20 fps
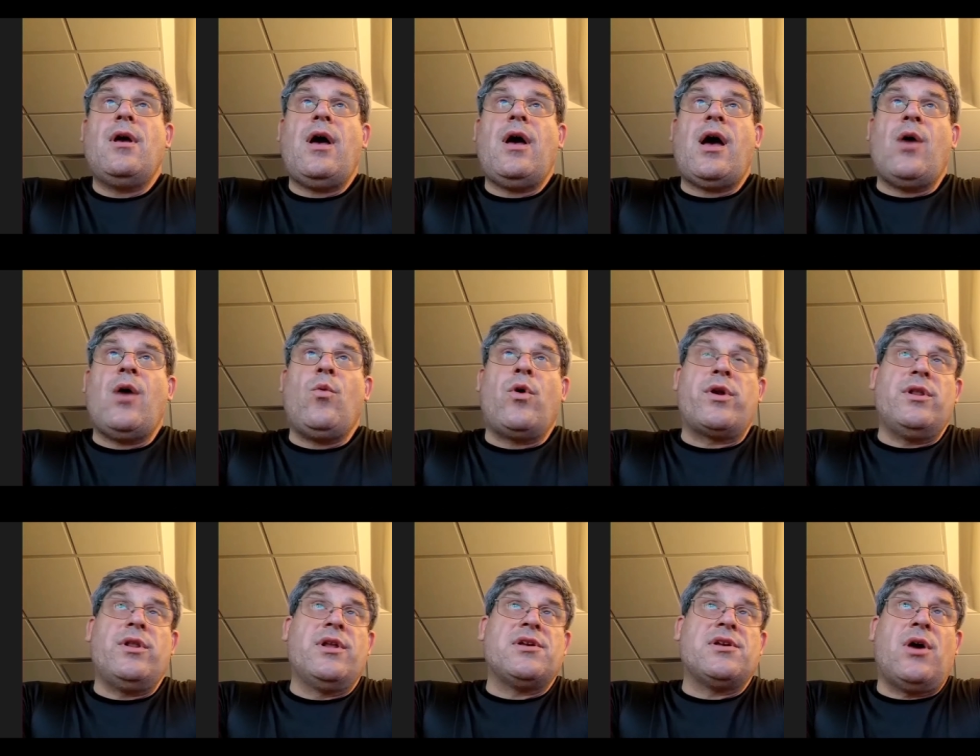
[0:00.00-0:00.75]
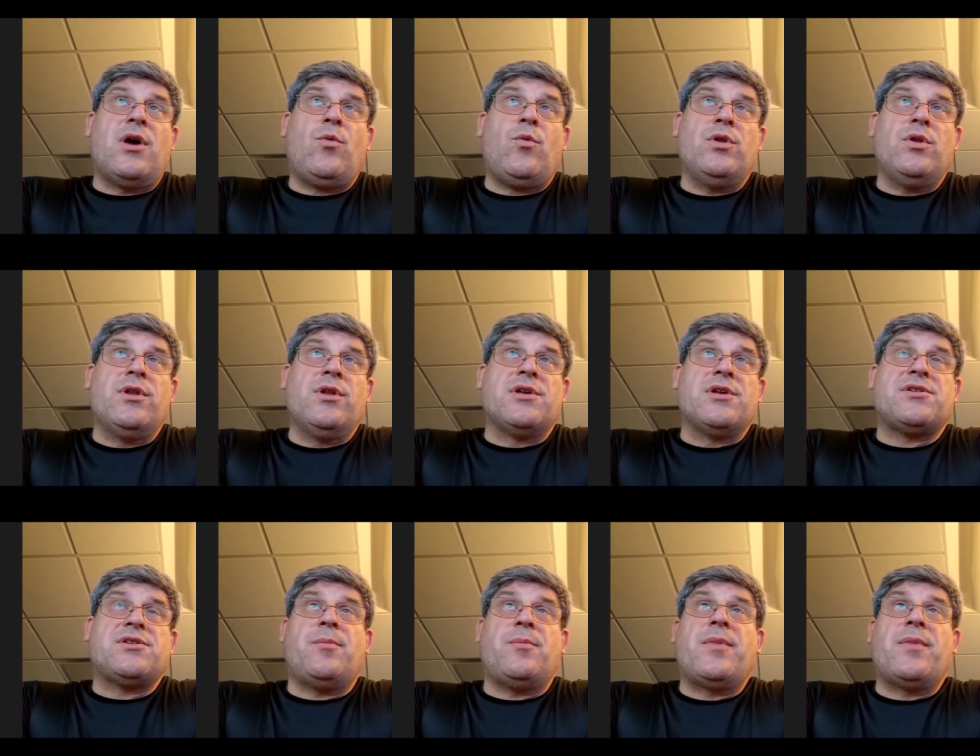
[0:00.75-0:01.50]
I won't I won't
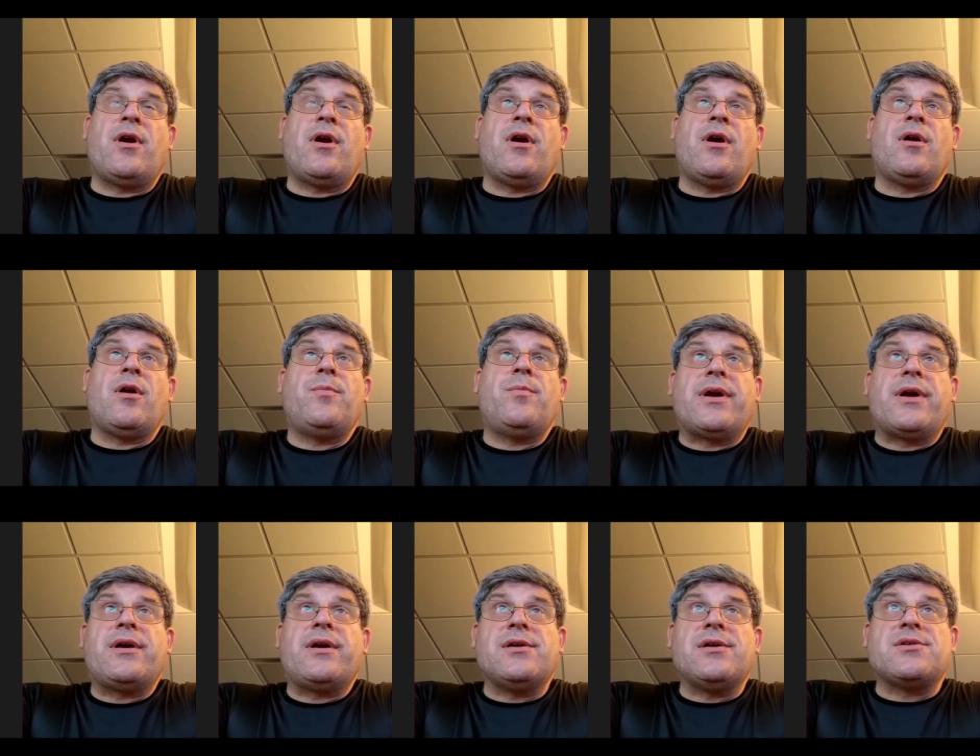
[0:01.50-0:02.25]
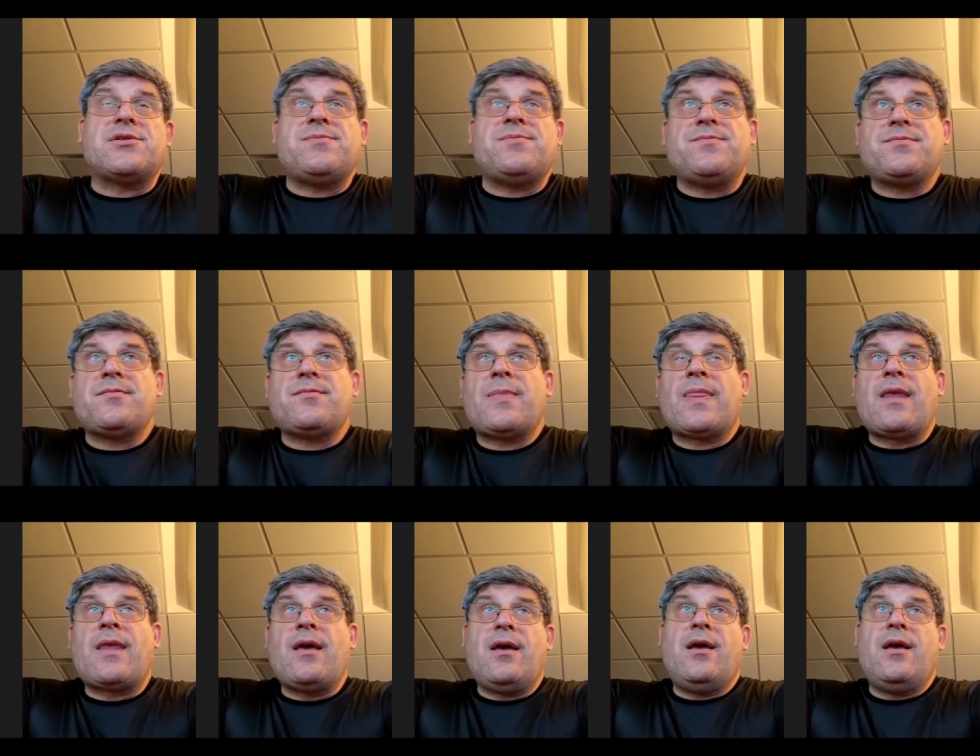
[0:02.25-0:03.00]
list them here because
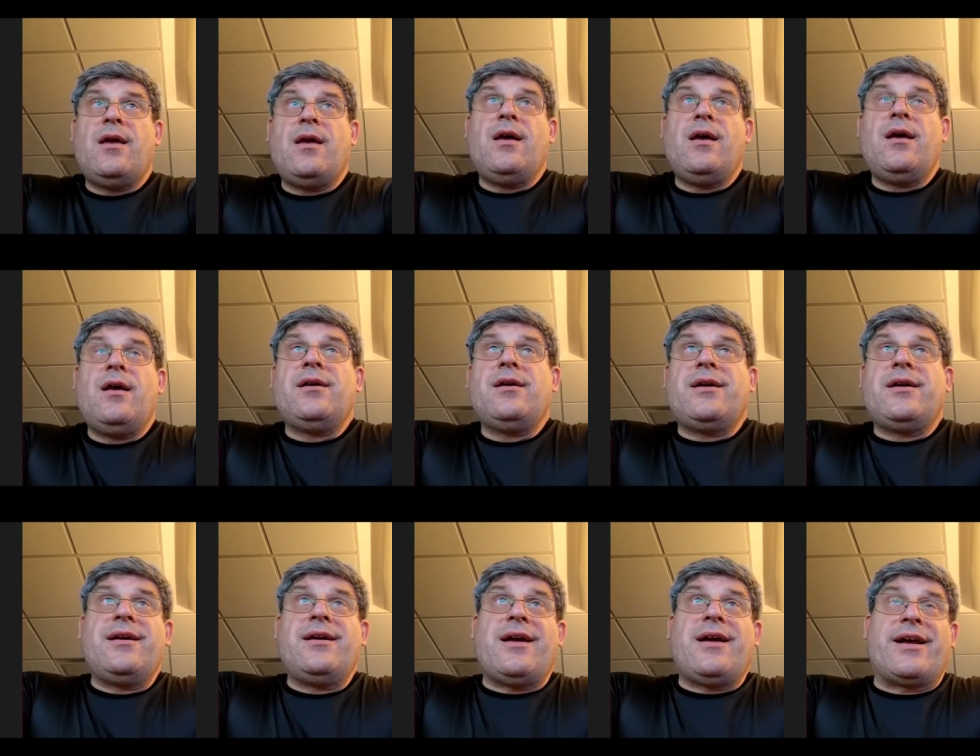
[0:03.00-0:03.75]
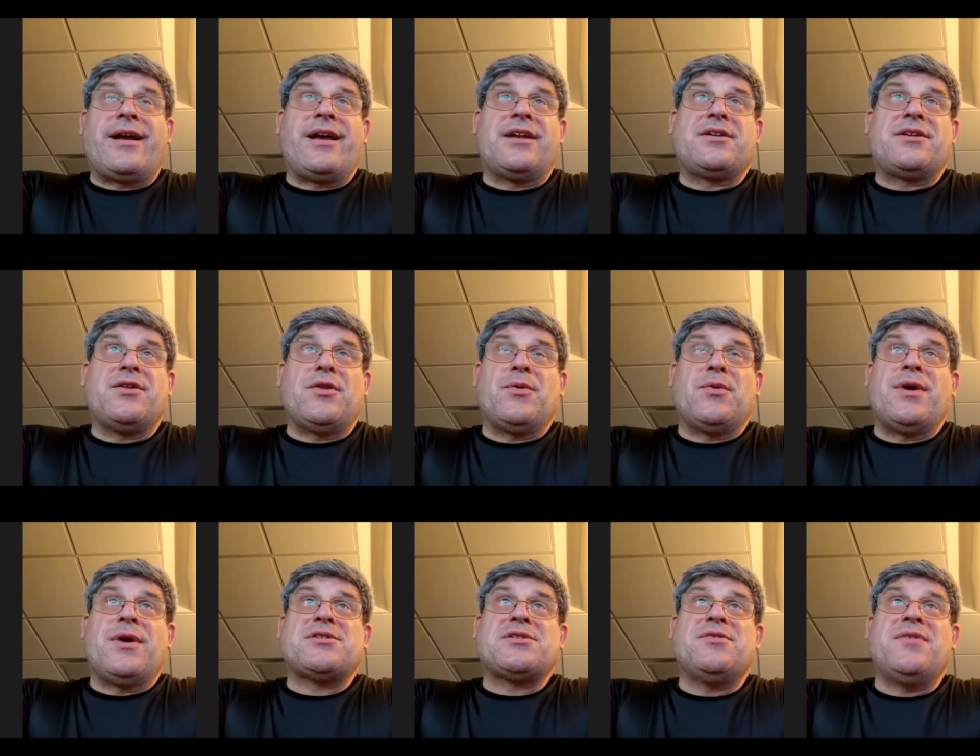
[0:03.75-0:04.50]
got to get to the
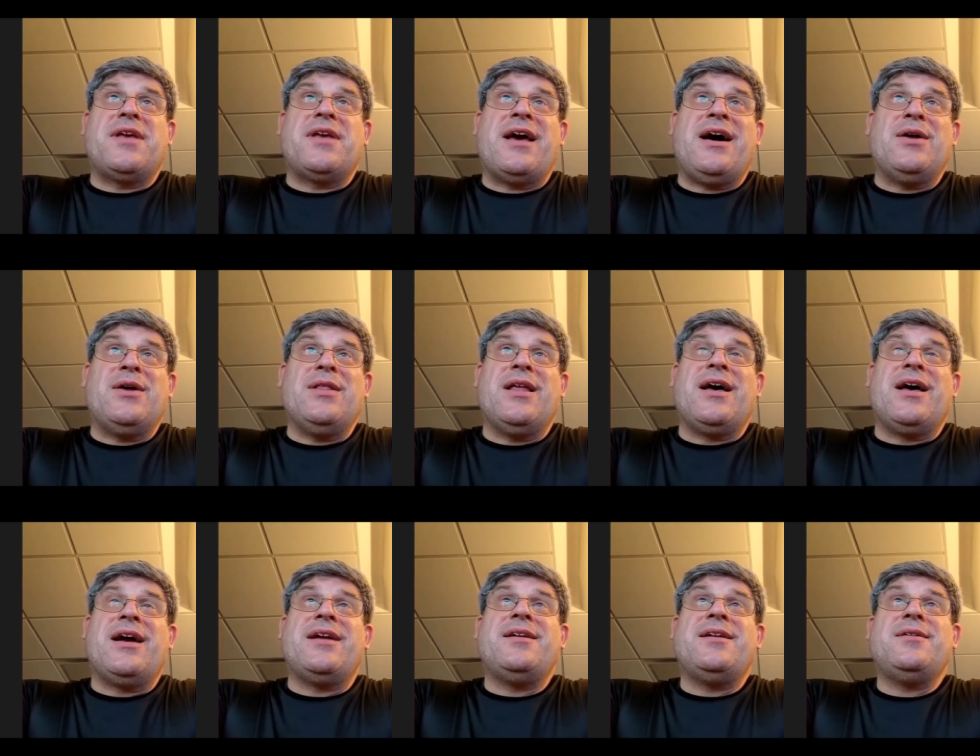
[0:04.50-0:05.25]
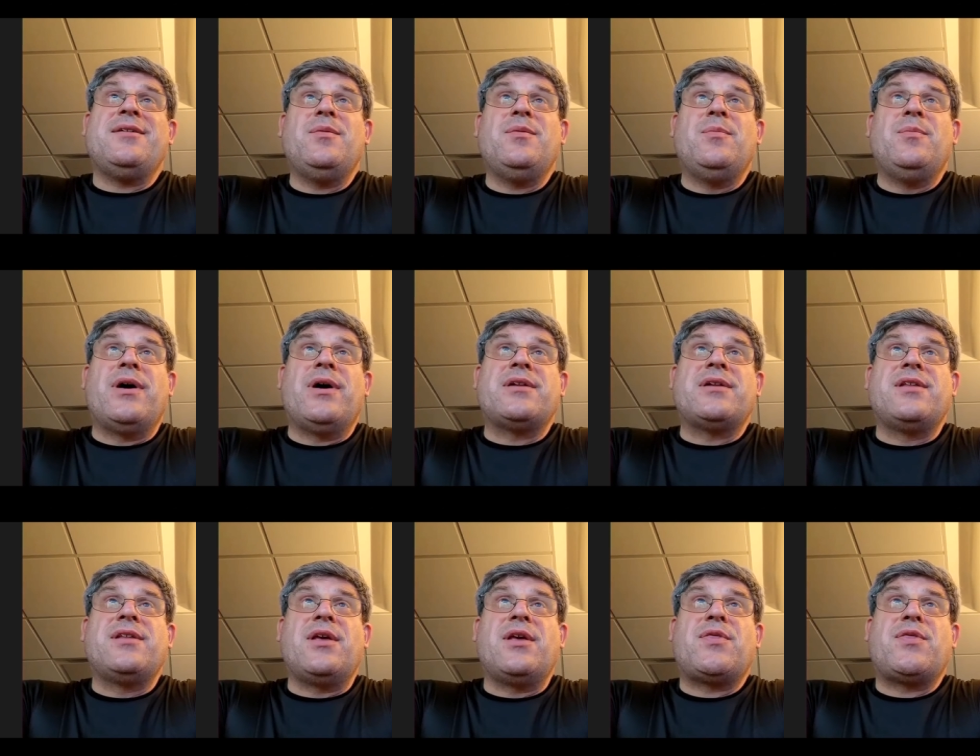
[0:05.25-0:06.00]
rest of the outline. But
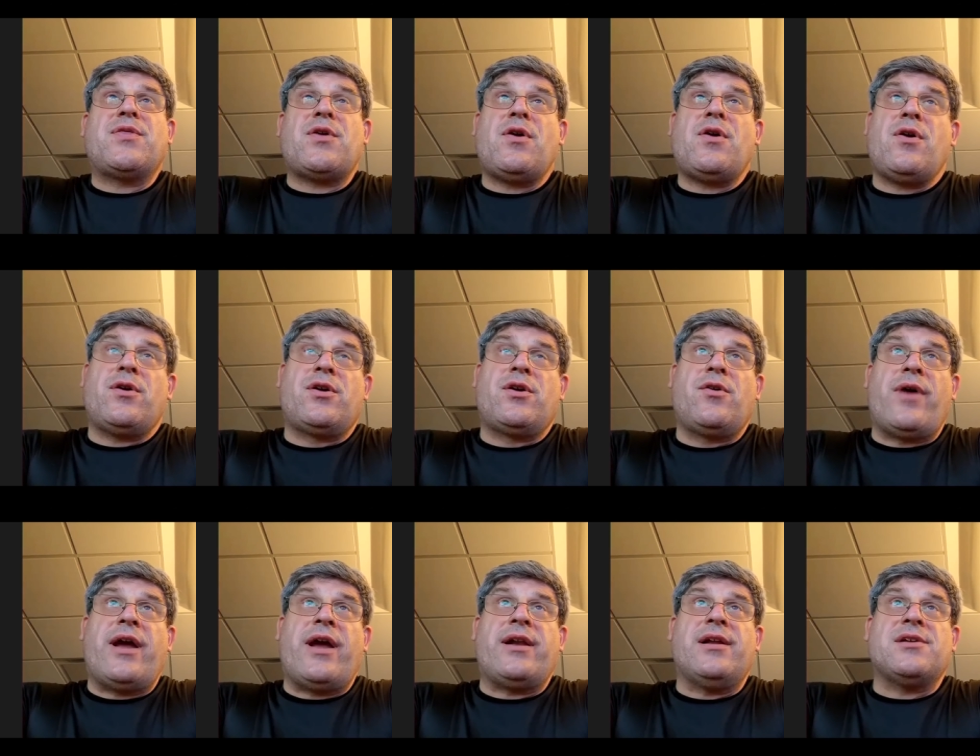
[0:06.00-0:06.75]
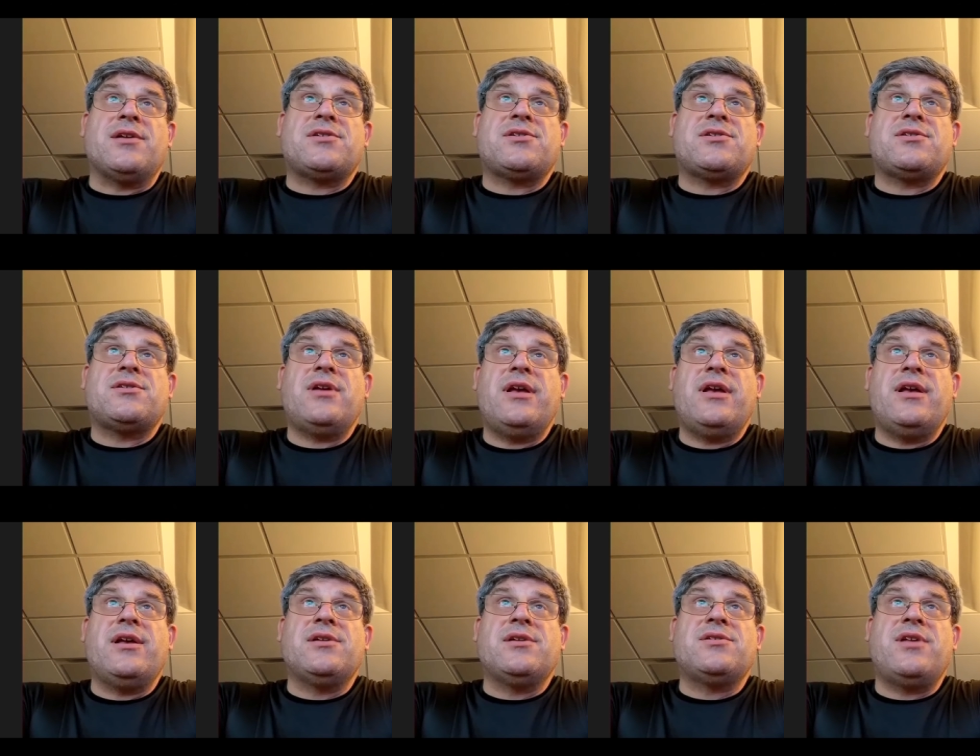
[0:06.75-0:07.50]
the third greatness
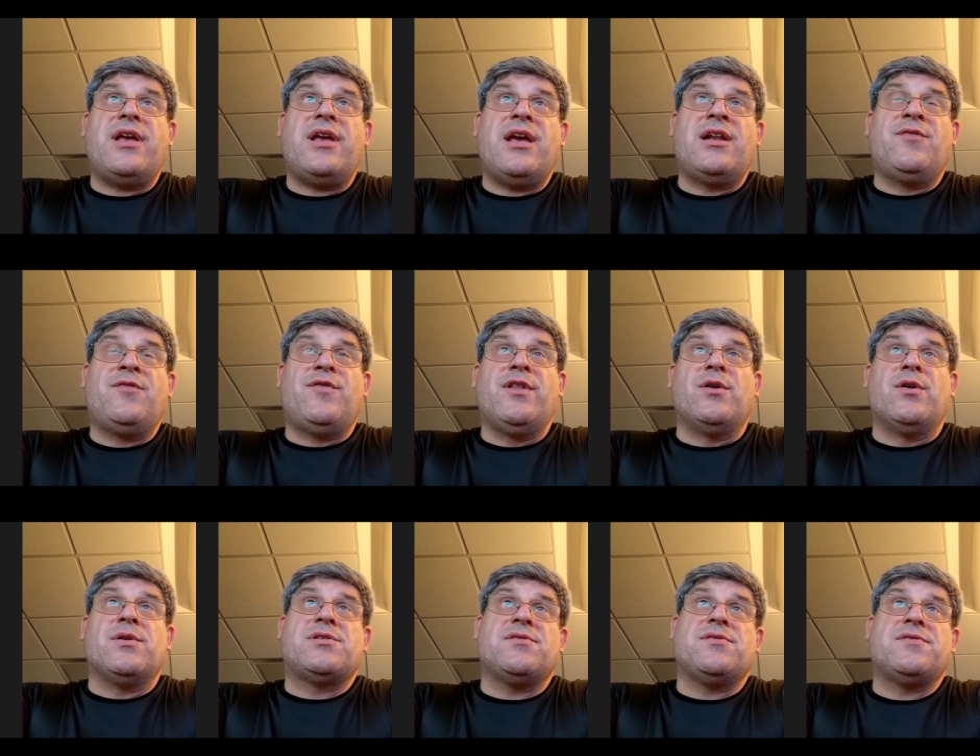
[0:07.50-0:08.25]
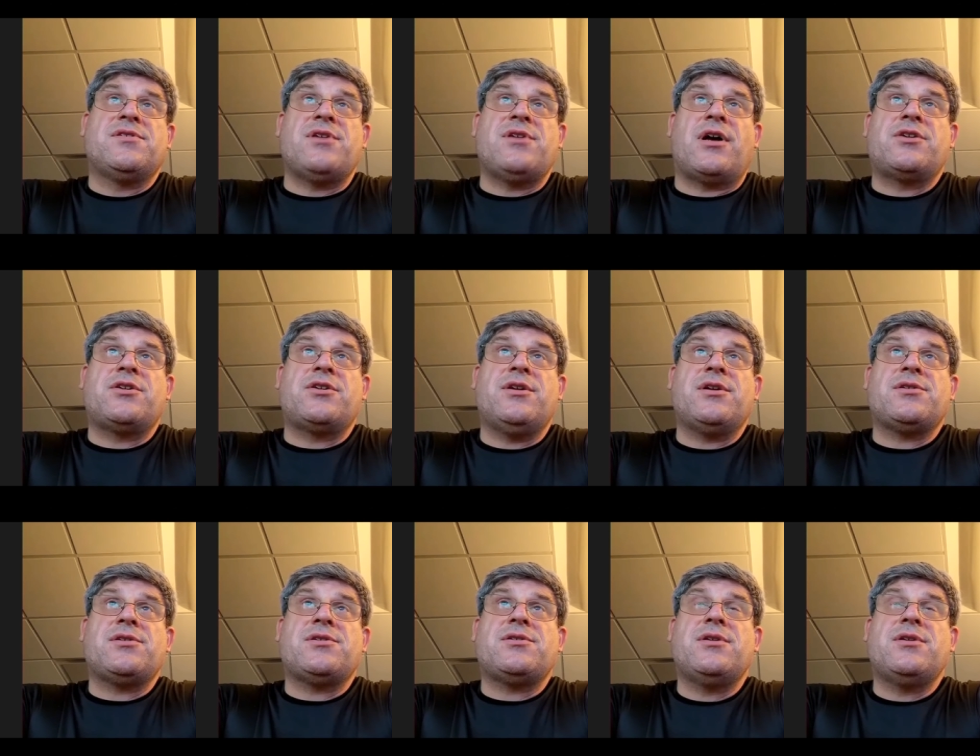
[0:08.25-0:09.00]
is the influence of
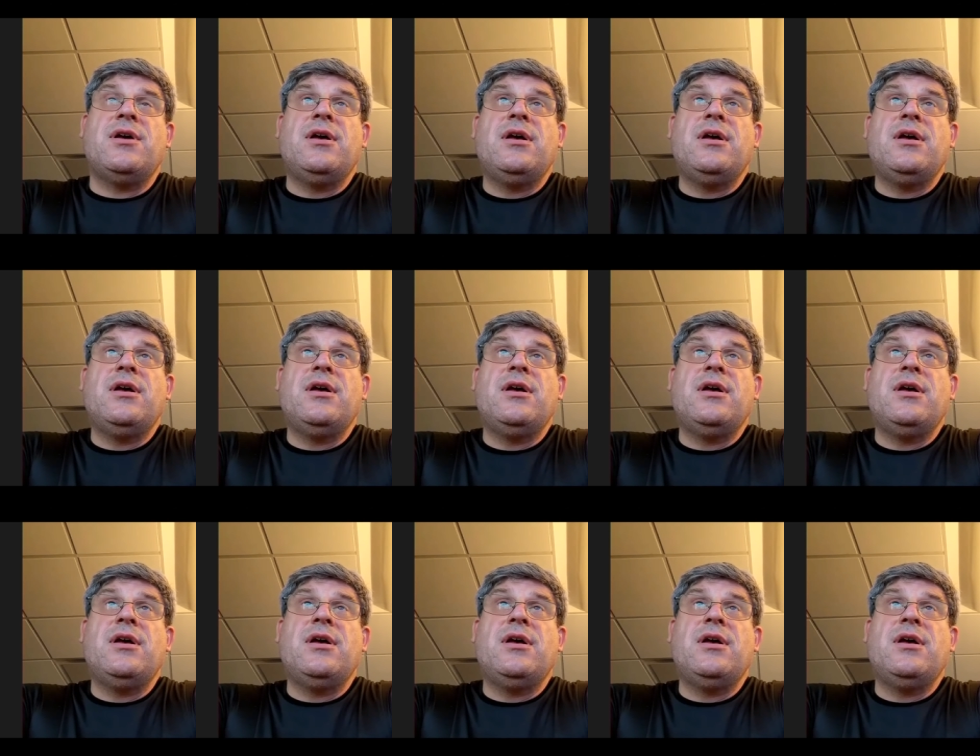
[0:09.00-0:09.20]
suchness,